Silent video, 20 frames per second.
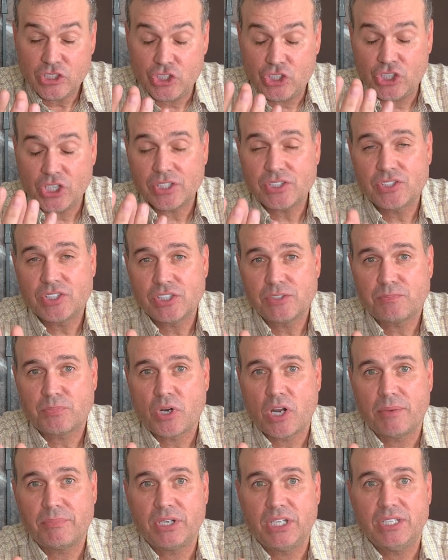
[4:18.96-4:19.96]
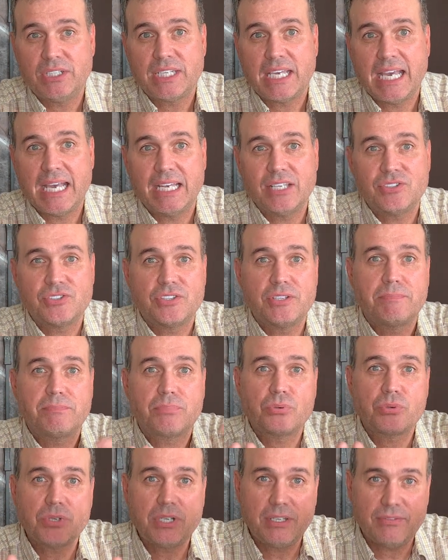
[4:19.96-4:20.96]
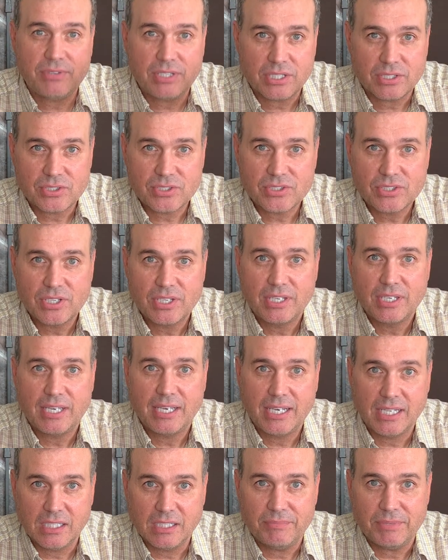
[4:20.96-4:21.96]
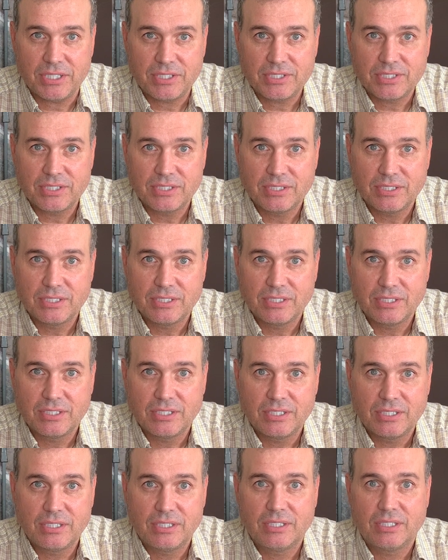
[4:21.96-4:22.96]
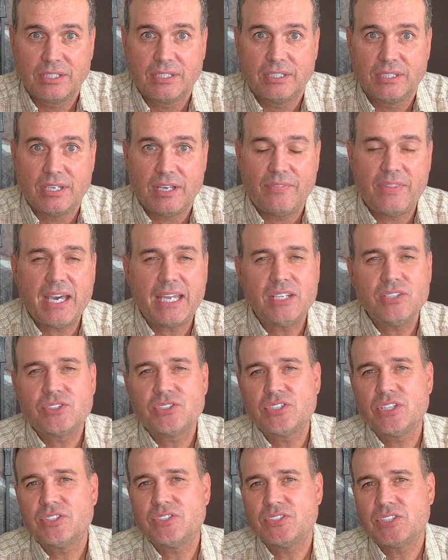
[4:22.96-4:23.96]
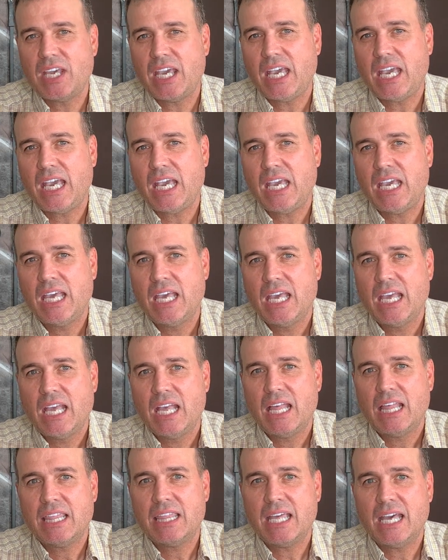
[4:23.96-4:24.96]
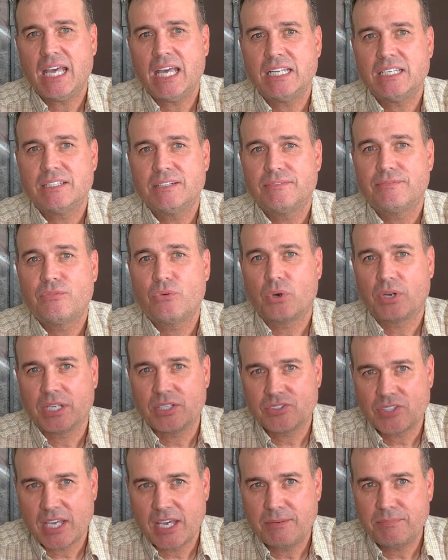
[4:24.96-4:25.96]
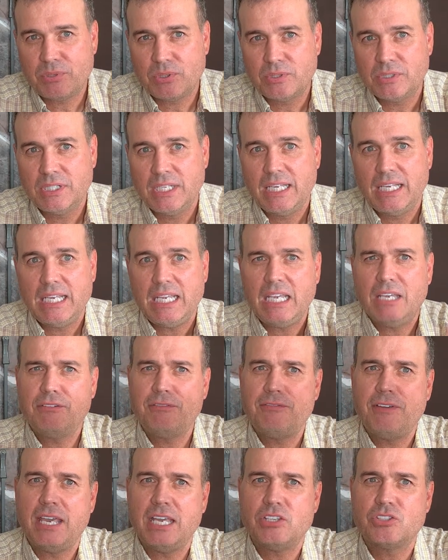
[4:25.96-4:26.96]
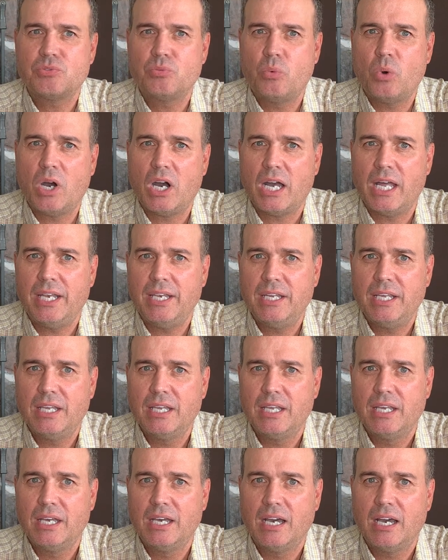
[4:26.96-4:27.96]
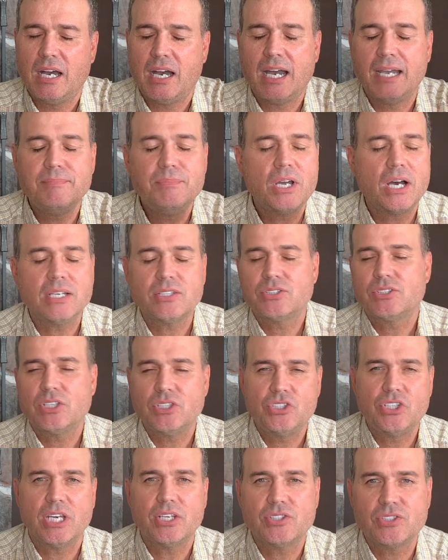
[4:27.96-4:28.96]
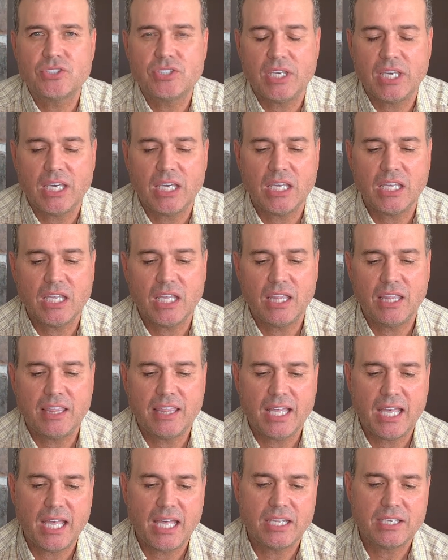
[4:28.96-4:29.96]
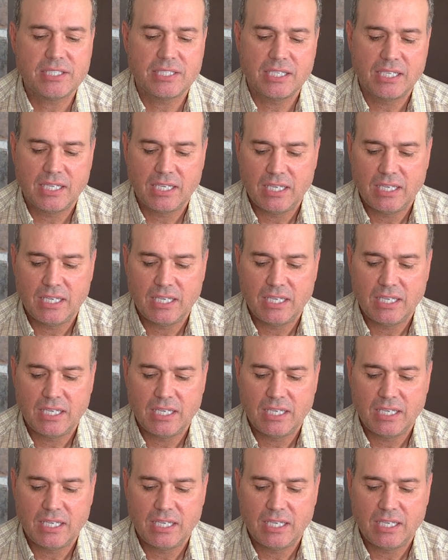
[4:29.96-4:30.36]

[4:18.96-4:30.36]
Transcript: just as prominent as the previous element. That is to say that, for example, in phase 1, I'm not suggesting that